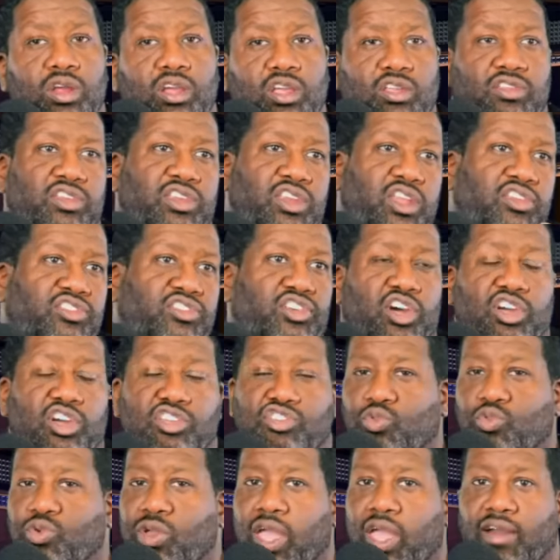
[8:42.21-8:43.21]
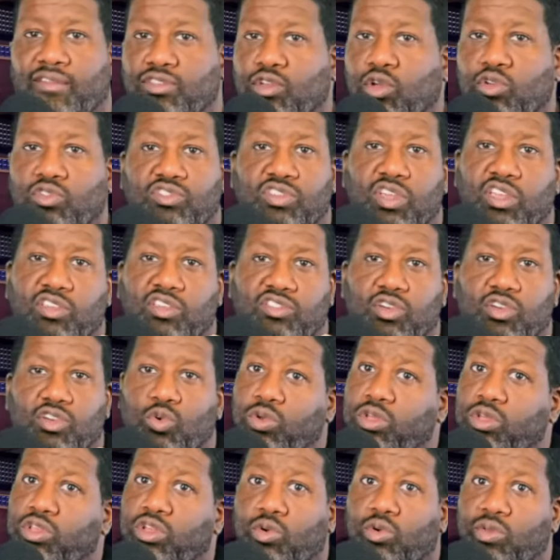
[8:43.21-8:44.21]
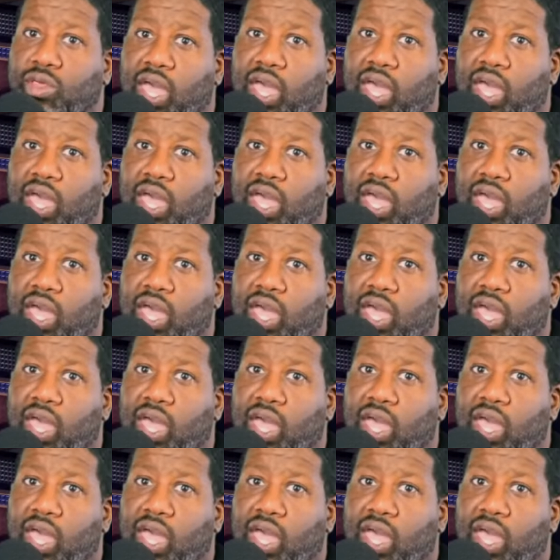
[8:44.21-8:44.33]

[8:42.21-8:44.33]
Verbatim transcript: Because in this country, we have no say so. We know